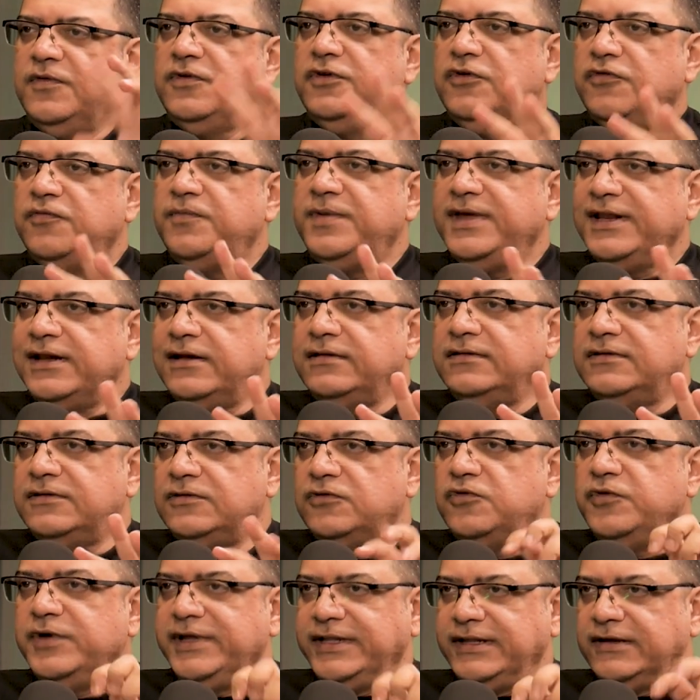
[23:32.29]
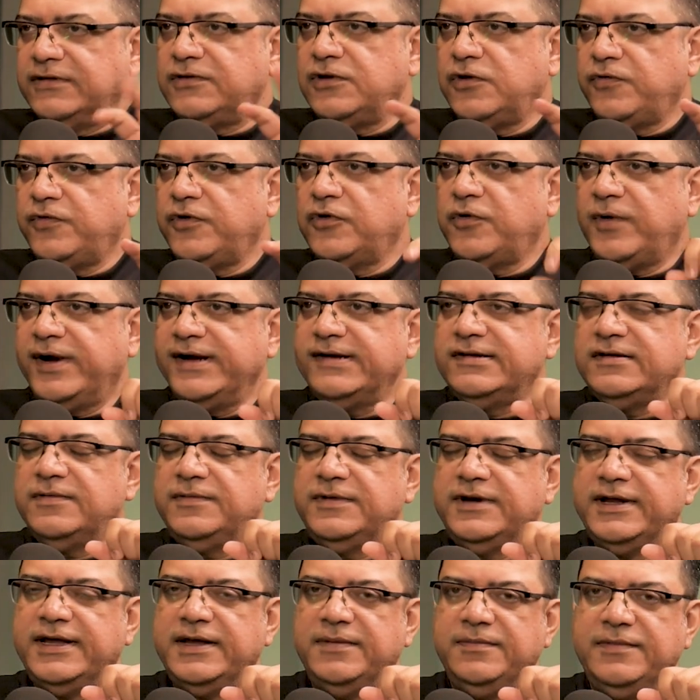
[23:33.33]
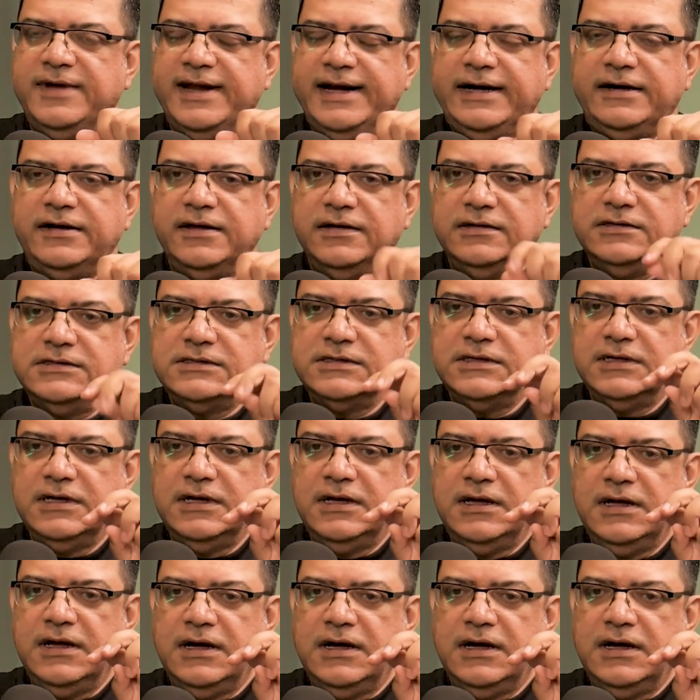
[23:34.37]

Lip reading: I mean, you've been doing this now for quite some time, 8 years.